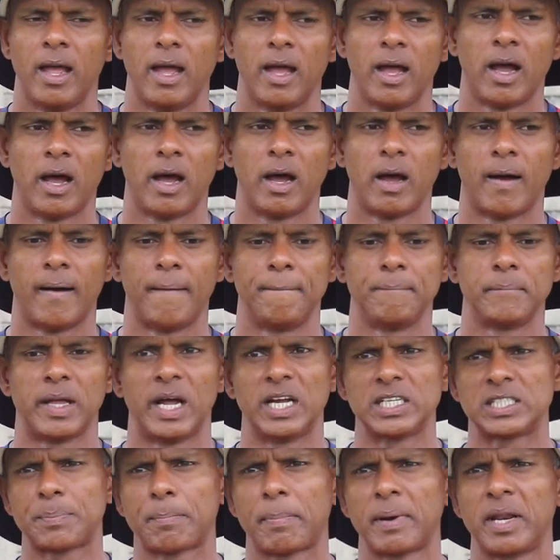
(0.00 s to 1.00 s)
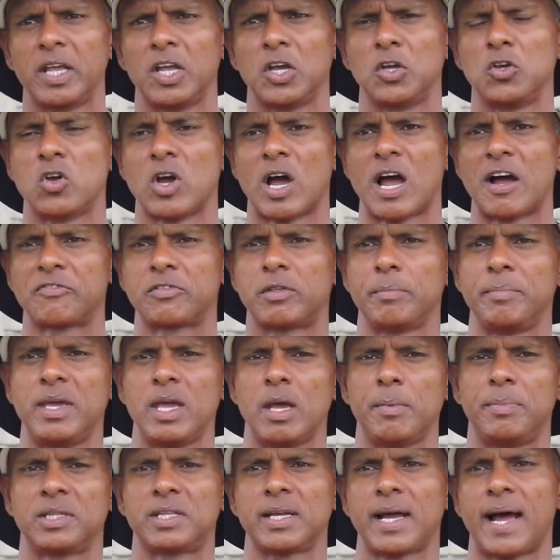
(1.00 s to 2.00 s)
Um, as player, you have to be
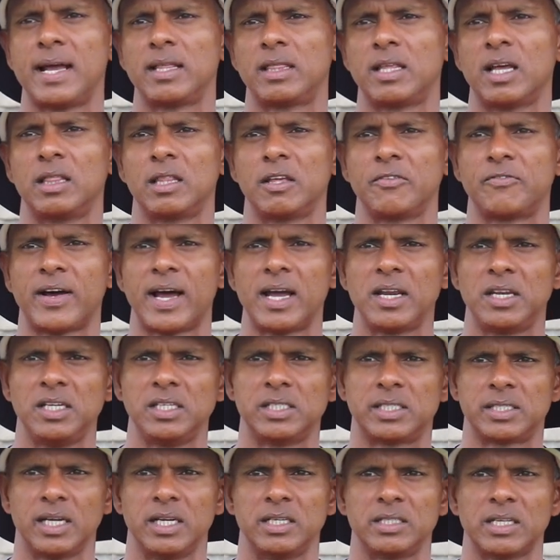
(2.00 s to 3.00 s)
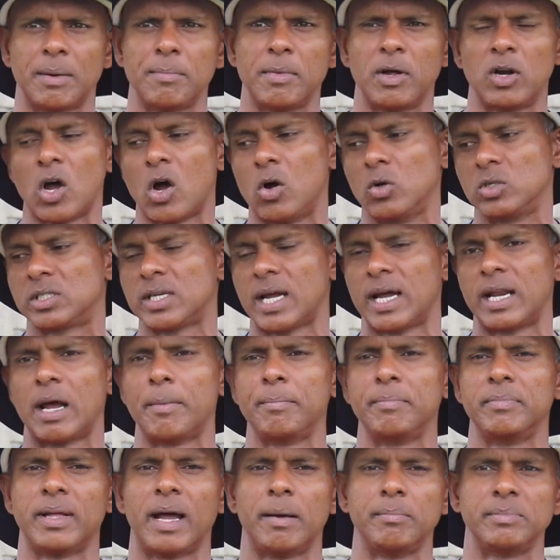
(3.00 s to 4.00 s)
able to identify these things. I'm on the outside,
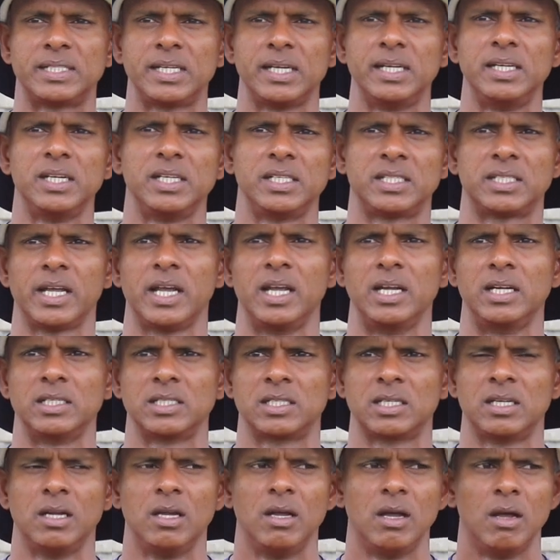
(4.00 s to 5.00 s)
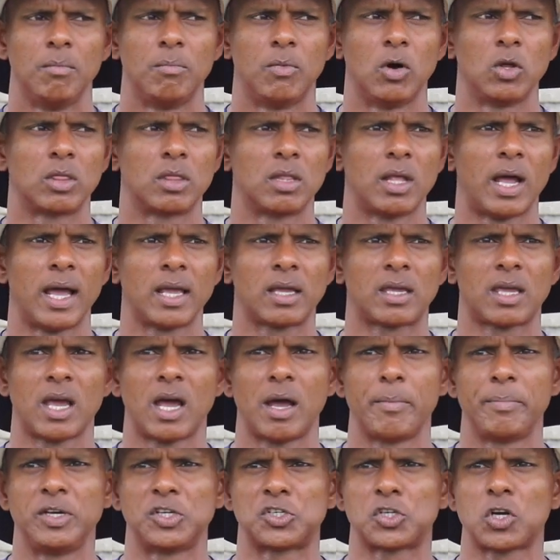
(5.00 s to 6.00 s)
I'm, I'm seeing these things, but I
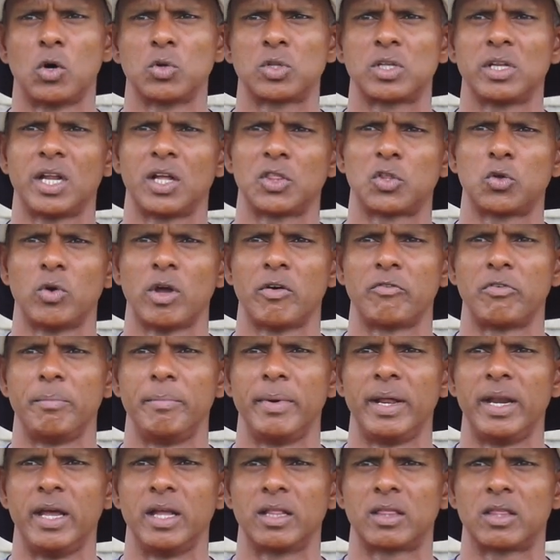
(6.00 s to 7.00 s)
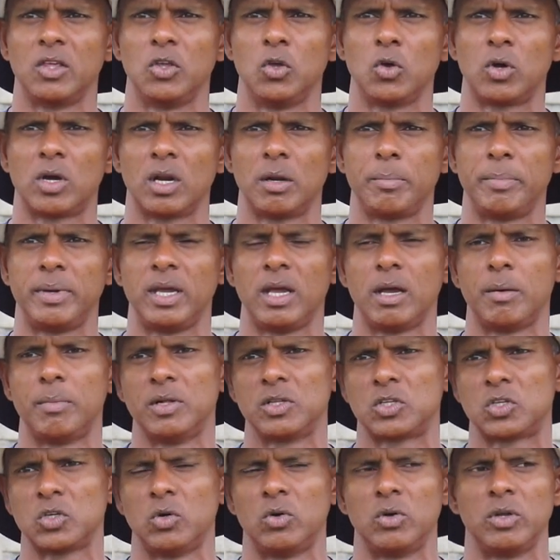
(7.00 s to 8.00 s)
can't be shouting at you every minute. You got to be
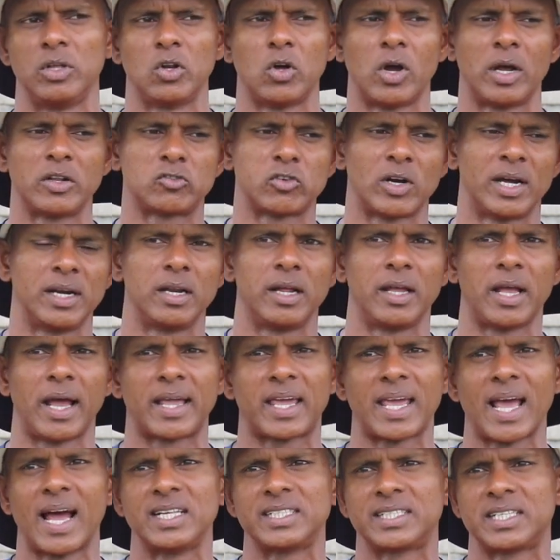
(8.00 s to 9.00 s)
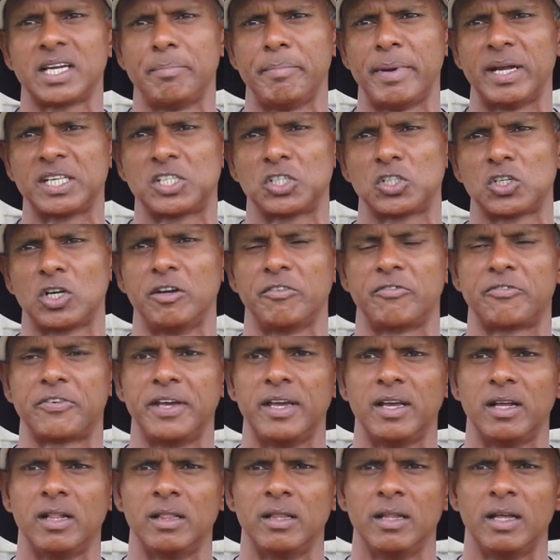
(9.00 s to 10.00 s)
able to, you know, I, try, I can't send message on the
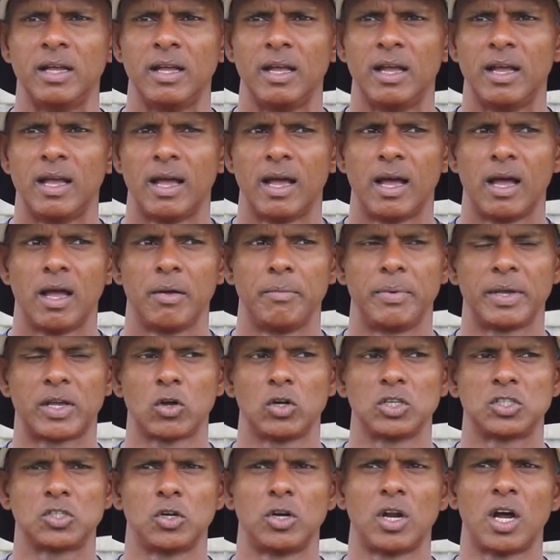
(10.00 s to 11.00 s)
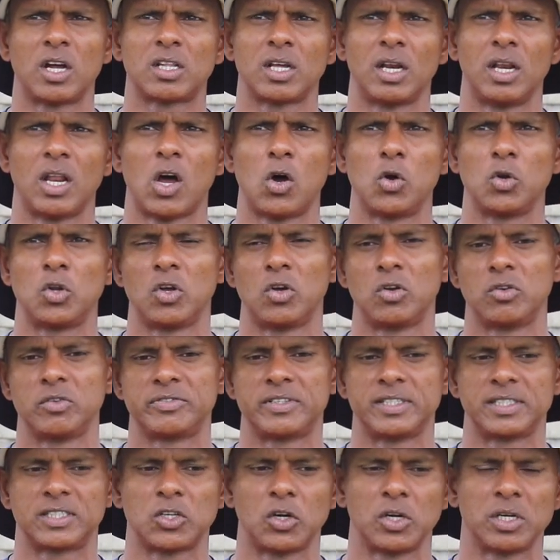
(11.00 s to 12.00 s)
field because you're not allowed, you're
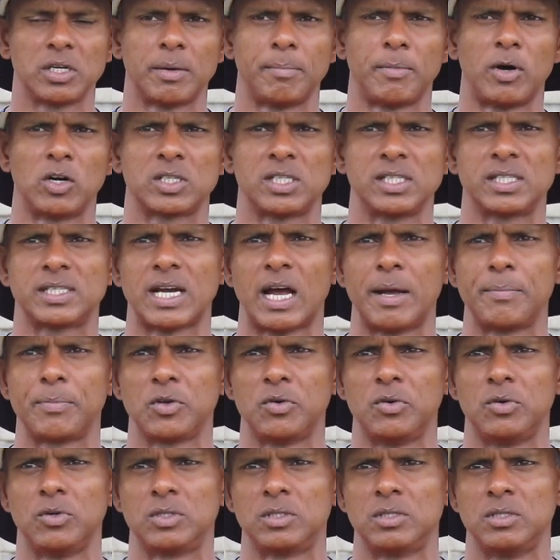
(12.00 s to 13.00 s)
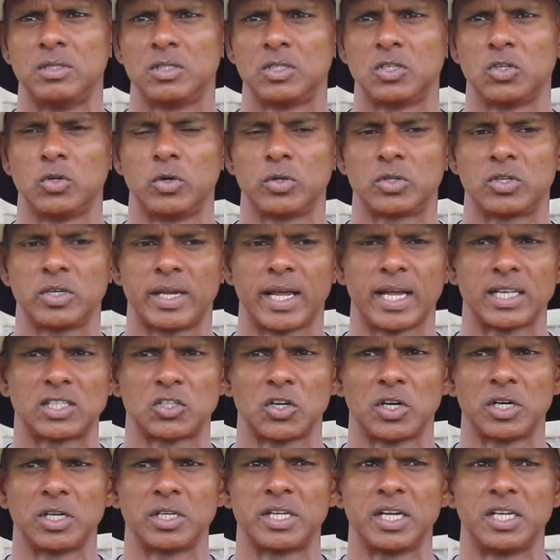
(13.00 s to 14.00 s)
a certain amount of time to, to, to get
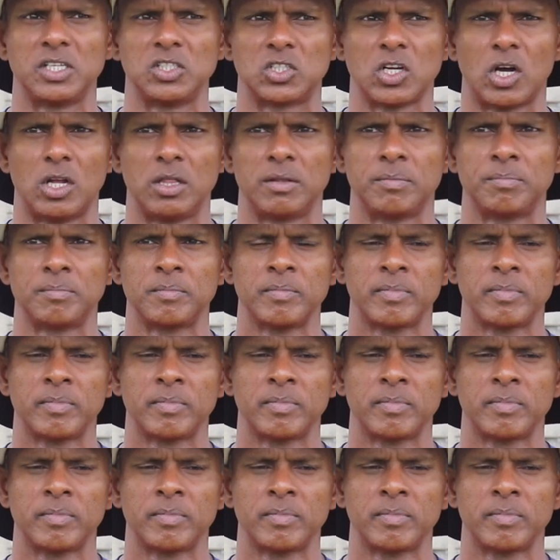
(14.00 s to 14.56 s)
certain things done.